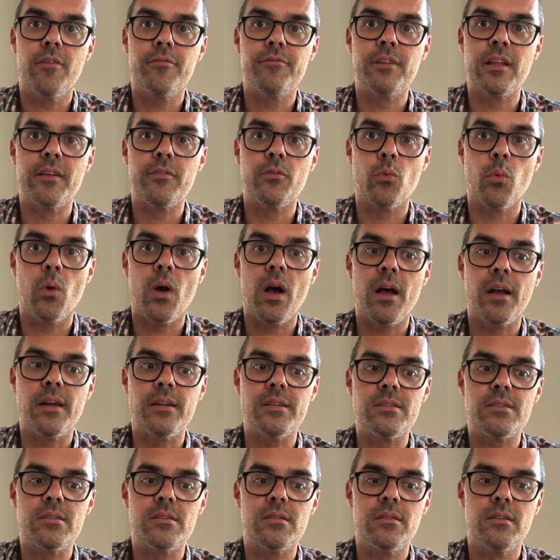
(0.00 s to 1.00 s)

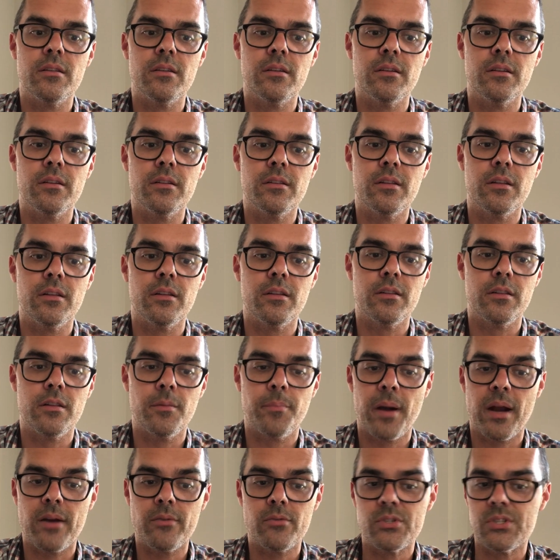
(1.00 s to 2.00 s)
flavor-wise the
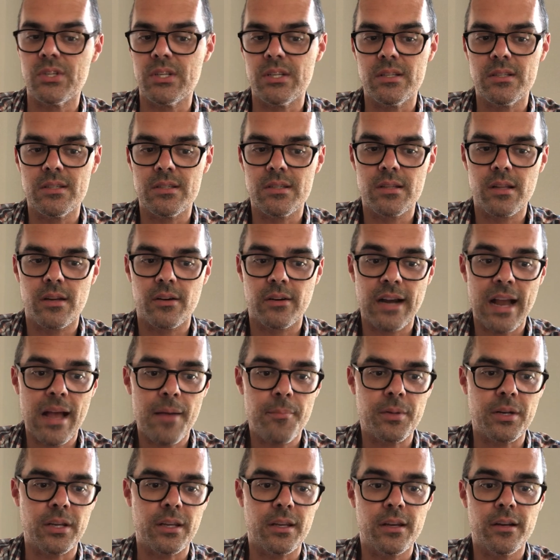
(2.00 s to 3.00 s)
pyrazines that are
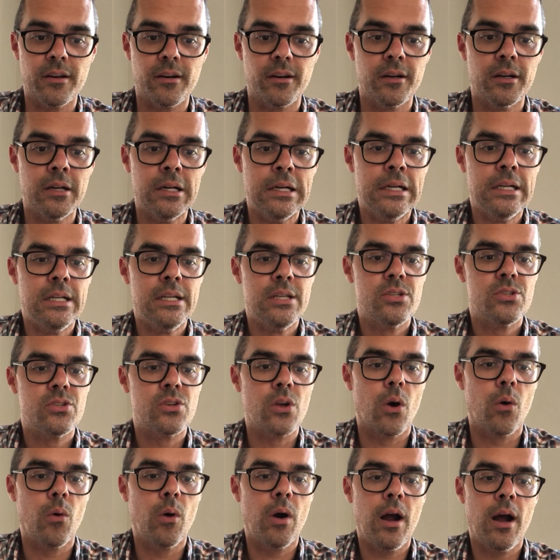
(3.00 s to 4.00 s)
happening here.
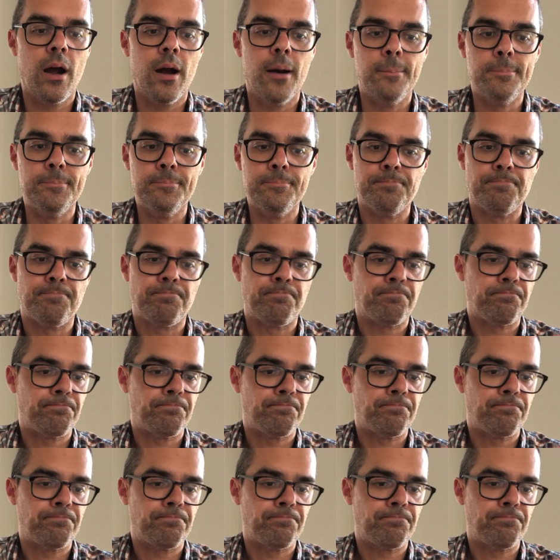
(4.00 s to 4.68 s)
So